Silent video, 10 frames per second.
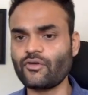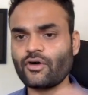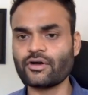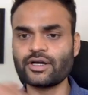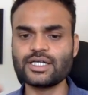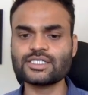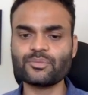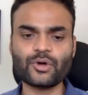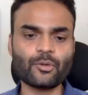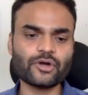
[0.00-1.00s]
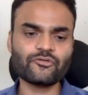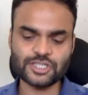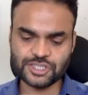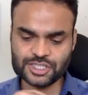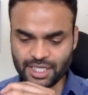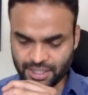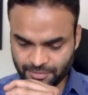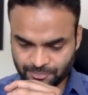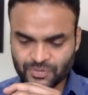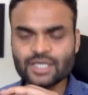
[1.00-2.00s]
for its proper functionality.
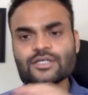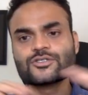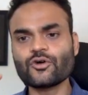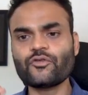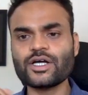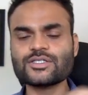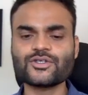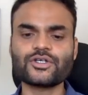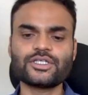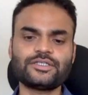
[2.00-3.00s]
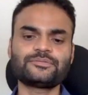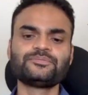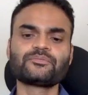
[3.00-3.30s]
So far so good.